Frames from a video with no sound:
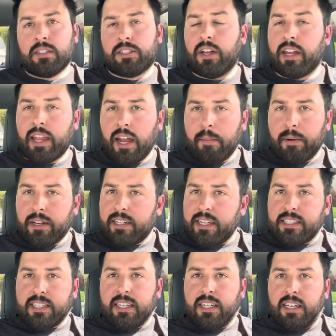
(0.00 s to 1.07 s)
yeah, that about
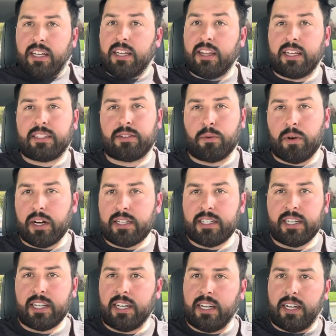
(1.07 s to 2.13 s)
does it. Thanks for
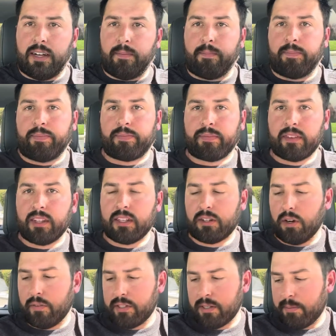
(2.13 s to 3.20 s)
watching. Go
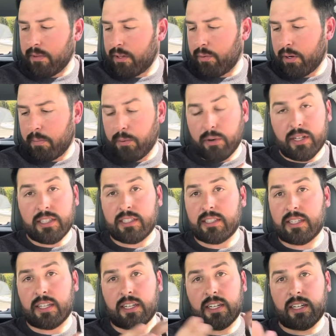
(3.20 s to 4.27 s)
over some of the quick points.
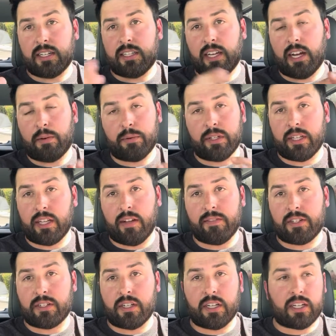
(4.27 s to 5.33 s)
Yeah, I really love
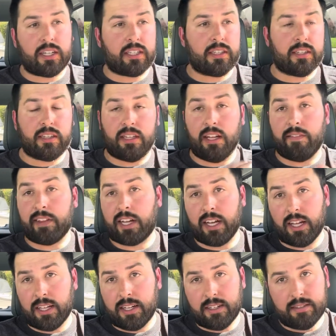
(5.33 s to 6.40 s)
the truck. Love the
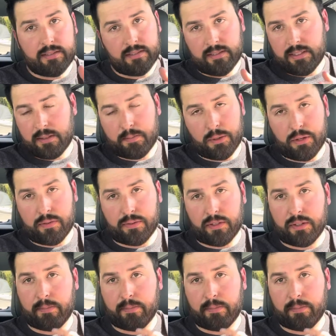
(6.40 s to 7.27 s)
color. It's beautiful.